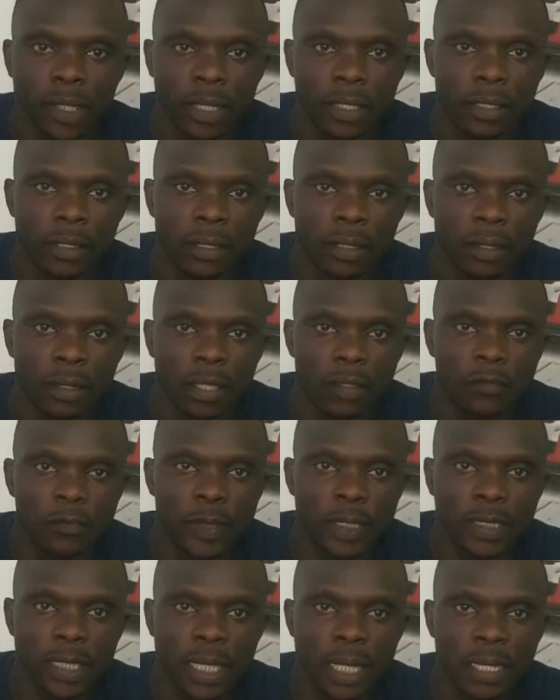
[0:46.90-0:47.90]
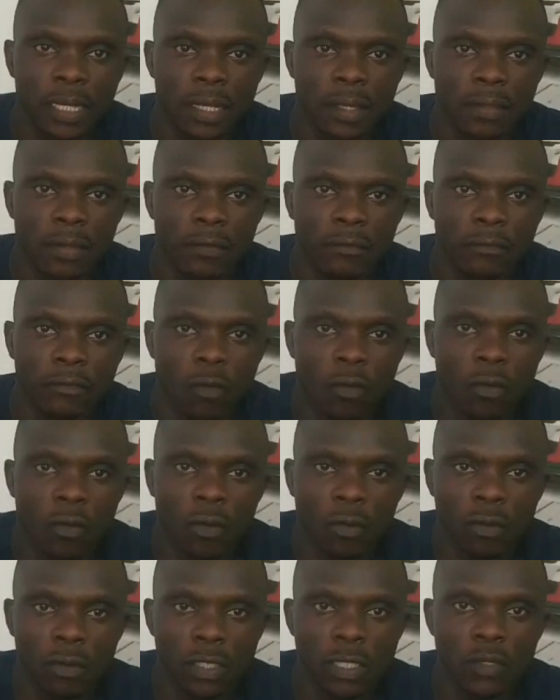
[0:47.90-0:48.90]
and especially
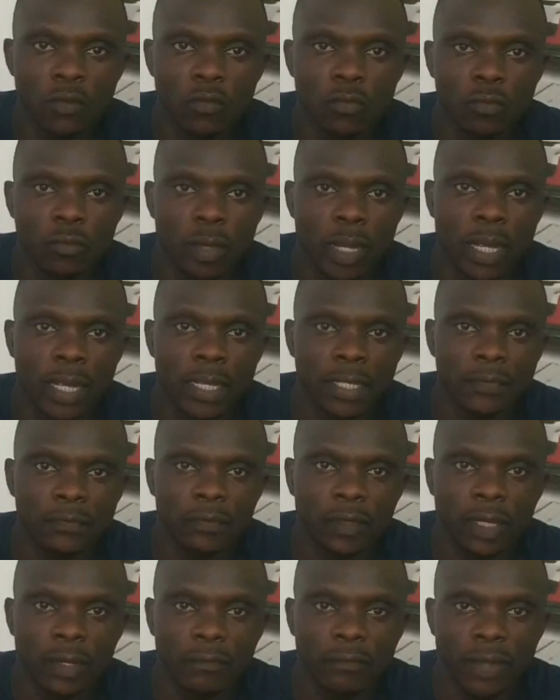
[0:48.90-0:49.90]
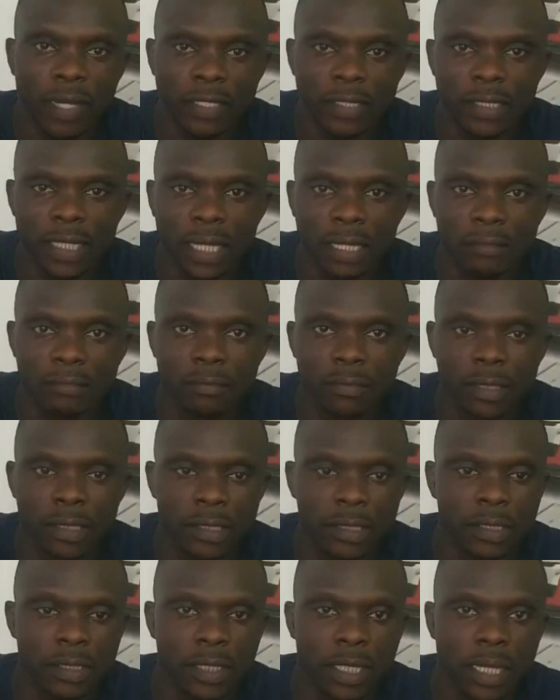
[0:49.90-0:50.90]
for new buyers for the first time.
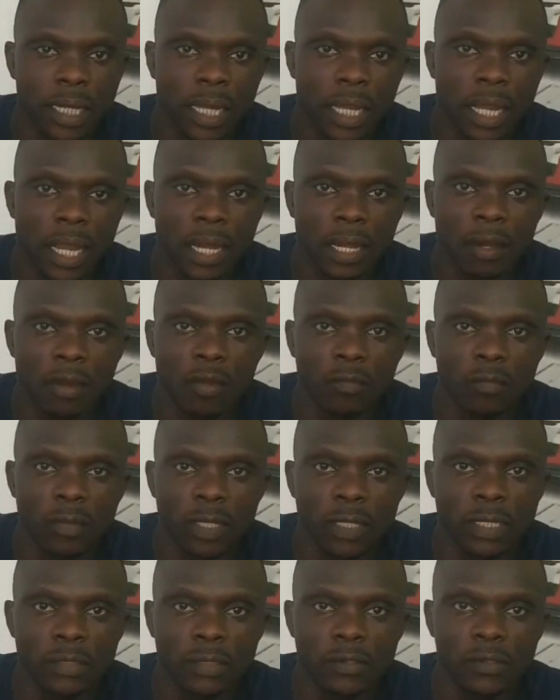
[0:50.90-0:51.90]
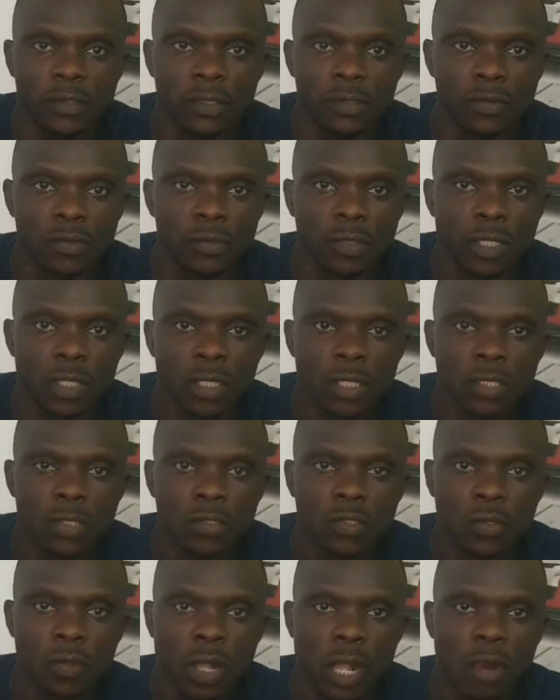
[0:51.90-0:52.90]
This is the car I recommended to you.
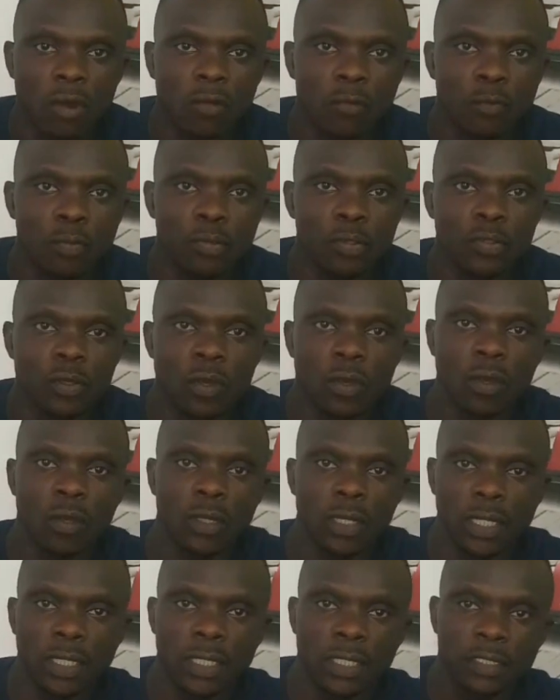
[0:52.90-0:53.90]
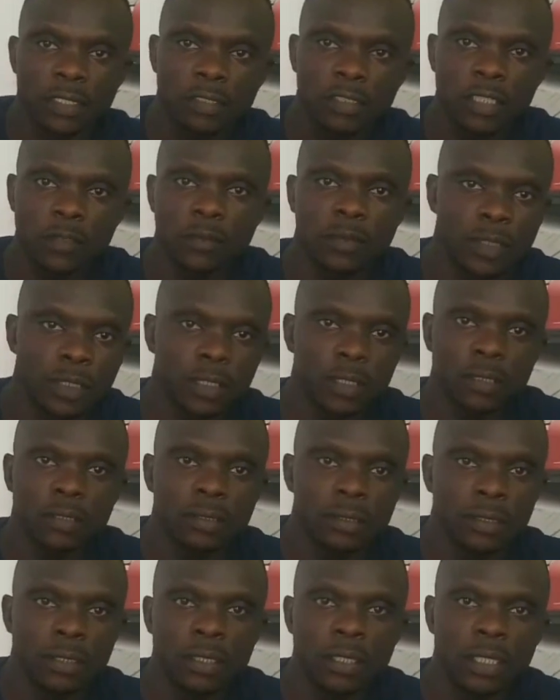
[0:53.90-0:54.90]
So I'll put all the description
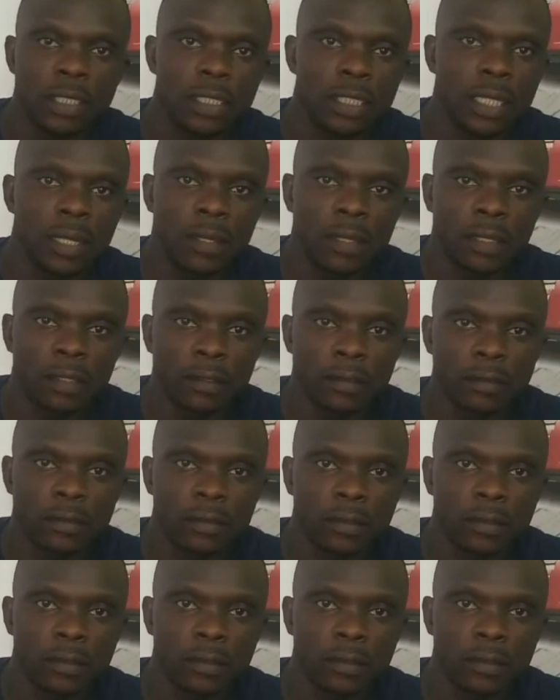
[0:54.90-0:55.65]
in the